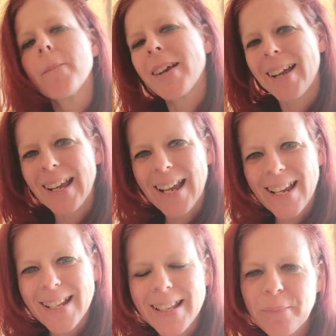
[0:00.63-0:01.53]
Hi
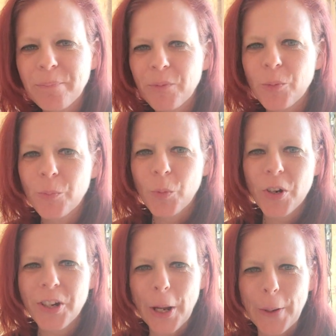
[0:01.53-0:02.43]
guys,
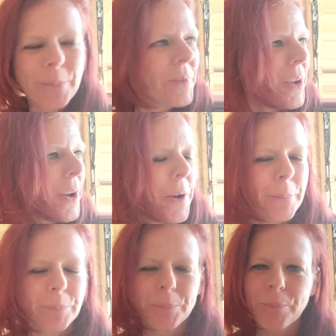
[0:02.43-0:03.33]
welcome.
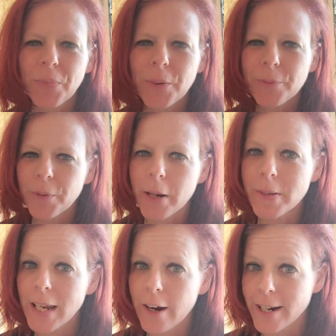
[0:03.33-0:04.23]
My name is
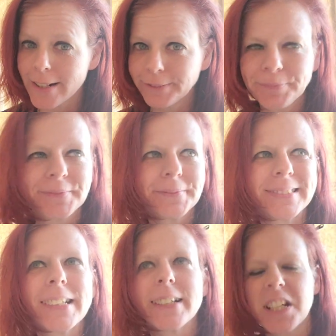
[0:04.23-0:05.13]
Karen,
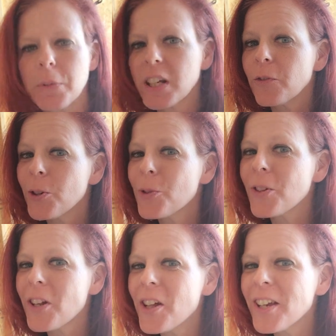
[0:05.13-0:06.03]
not to be confused
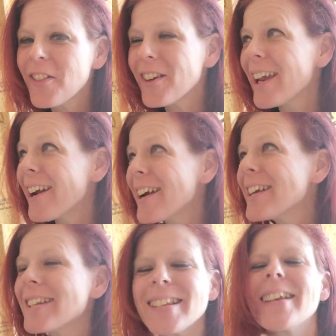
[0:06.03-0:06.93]
with all the other
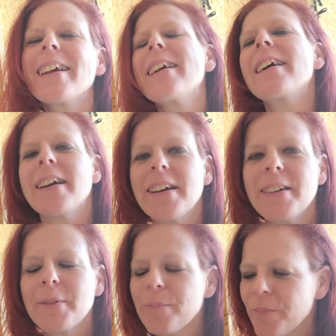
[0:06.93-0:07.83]
Karens.
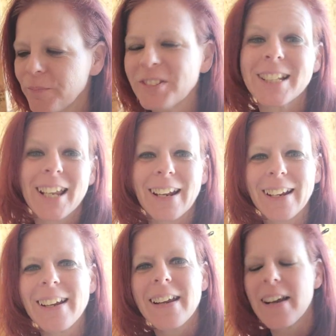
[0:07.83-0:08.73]
Just
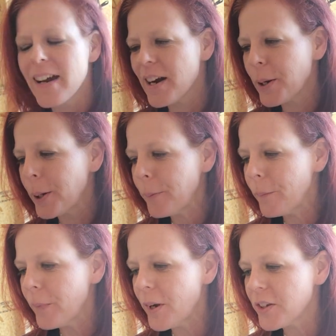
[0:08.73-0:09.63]
kidding.
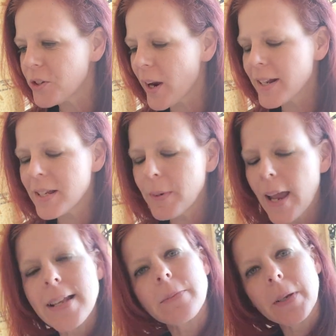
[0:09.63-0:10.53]
So I had somebody
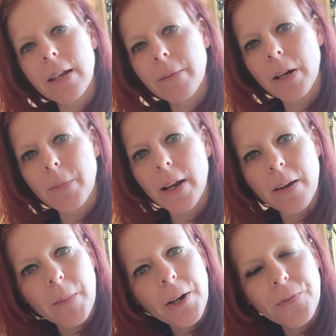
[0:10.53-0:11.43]
ask me about my
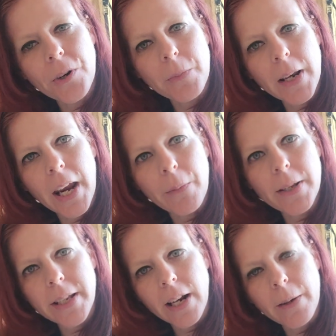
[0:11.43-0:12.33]
microphone and my camera
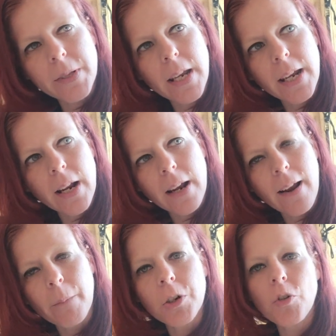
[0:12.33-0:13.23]
setups, and
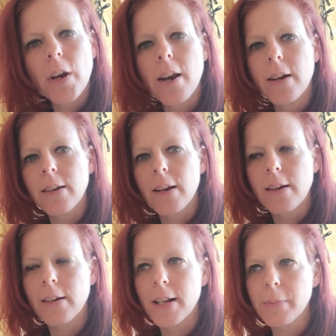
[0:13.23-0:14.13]
I'm going to try
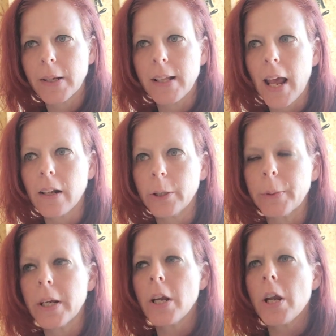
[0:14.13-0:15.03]
and explain that a little bit.